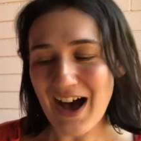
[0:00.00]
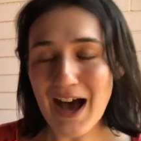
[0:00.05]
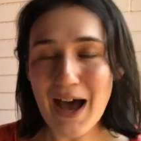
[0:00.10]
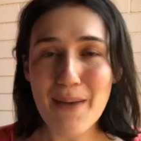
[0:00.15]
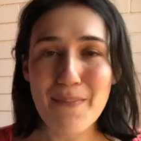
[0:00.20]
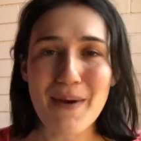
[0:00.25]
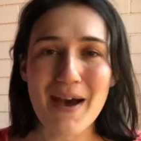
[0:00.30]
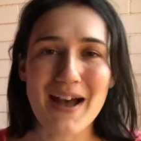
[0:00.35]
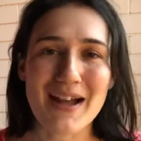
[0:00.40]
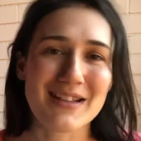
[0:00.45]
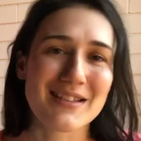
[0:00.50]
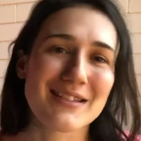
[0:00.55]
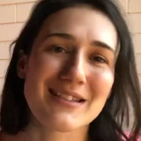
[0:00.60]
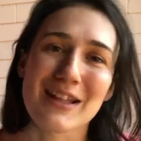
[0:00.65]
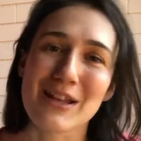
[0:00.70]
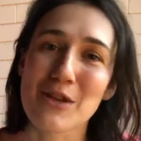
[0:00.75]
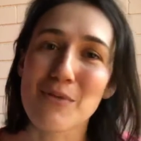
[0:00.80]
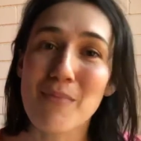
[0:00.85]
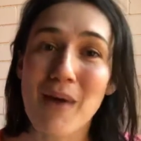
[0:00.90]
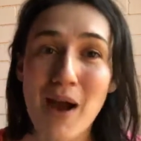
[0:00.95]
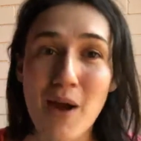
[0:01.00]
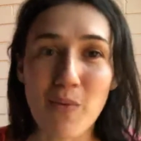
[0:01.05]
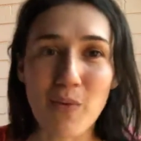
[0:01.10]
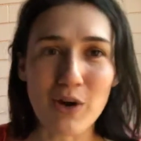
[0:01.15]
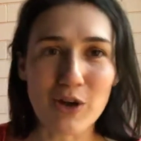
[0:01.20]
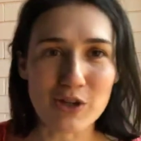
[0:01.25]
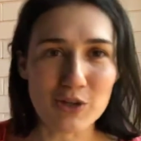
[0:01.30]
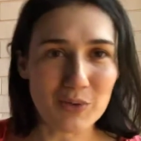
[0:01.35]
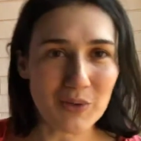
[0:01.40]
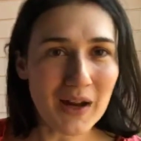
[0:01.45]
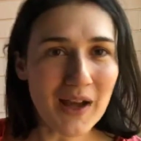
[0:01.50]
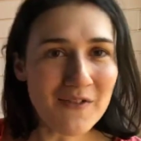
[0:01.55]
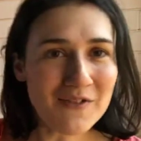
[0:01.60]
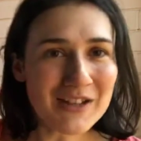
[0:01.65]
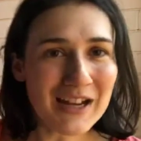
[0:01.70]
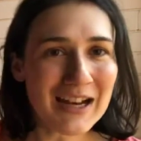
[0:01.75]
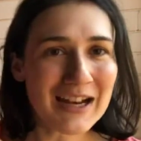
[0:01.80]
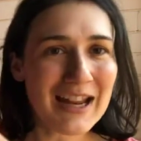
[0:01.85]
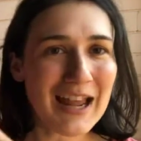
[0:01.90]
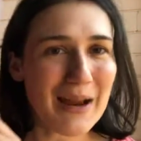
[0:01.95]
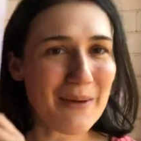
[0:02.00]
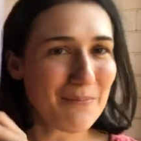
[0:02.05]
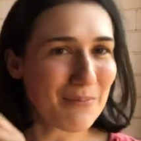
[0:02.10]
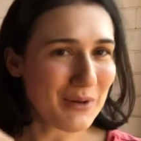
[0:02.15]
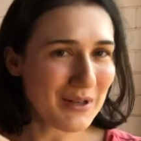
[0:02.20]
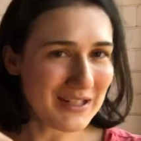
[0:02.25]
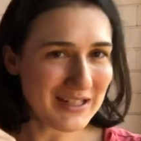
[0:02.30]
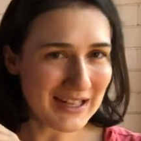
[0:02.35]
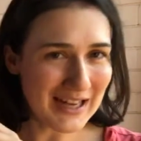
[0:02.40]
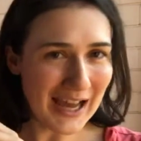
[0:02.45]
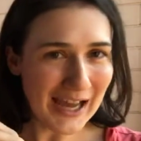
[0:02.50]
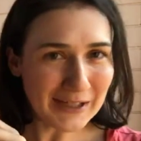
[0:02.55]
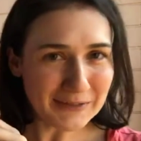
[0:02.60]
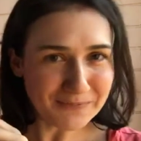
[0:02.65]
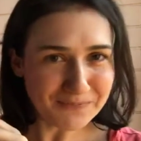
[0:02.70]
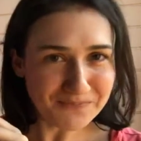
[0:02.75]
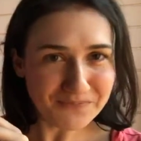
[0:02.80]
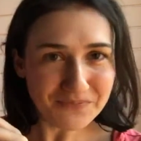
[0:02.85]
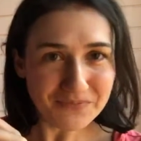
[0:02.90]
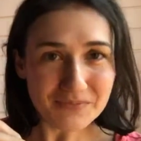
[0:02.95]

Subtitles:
iPads, then you might want to do what I've done and print it out.